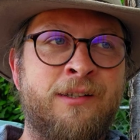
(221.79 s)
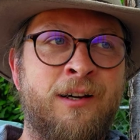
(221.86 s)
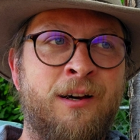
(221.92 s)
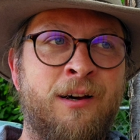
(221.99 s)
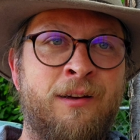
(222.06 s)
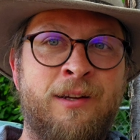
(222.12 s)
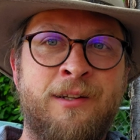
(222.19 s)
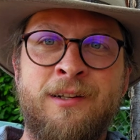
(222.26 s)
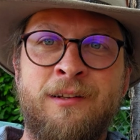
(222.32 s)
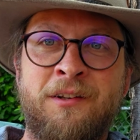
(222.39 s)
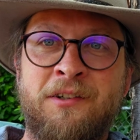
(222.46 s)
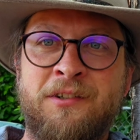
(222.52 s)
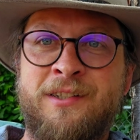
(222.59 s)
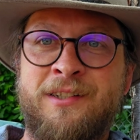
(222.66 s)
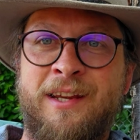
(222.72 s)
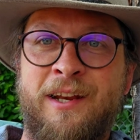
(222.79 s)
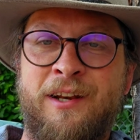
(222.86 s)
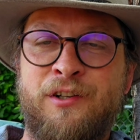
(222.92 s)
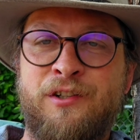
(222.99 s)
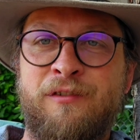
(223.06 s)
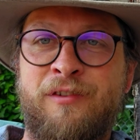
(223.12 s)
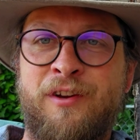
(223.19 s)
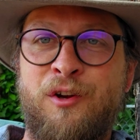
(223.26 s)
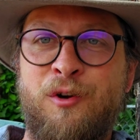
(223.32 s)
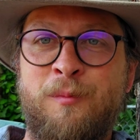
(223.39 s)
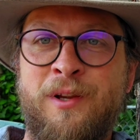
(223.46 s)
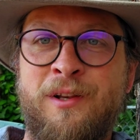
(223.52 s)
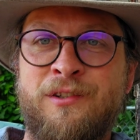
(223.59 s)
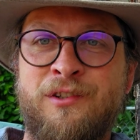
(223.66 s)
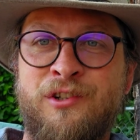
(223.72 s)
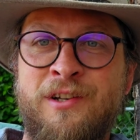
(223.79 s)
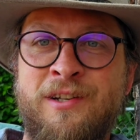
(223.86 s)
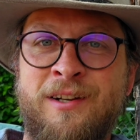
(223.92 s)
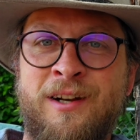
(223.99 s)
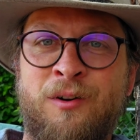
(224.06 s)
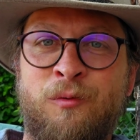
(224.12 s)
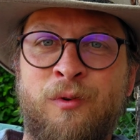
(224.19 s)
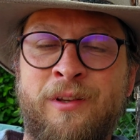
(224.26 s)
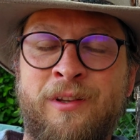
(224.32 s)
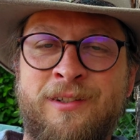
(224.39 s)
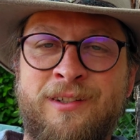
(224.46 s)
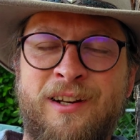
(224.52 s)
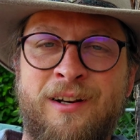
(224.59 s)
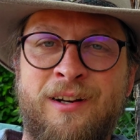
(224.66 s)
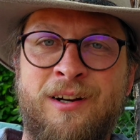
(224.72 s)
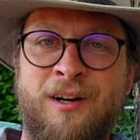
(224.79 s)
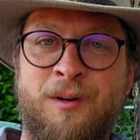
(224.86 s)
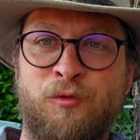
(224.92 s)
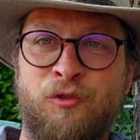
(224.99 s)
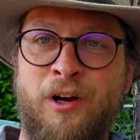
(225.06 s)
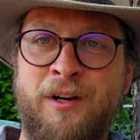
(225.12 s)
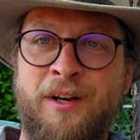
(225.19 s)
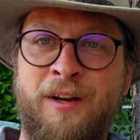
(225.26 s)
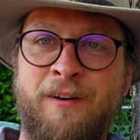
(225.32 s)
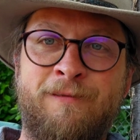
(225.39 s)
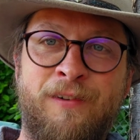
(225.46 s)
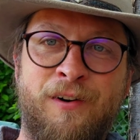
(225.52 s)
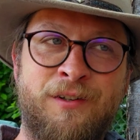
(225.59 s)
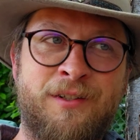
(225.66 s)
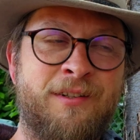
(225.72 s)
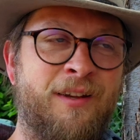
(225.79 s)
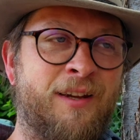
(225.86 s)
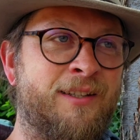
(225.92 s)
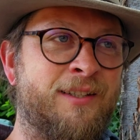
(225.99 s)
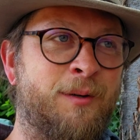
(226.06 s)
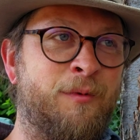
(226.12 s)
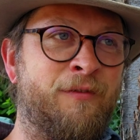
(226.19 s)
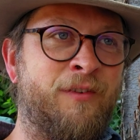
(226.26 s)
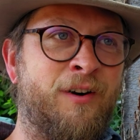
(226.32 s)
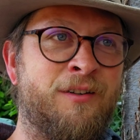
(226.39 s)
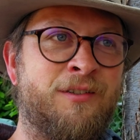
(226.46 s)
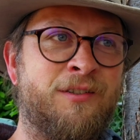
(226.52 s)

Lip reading: it's a little skittish of humans. She's not one that's going to come running first like some of ours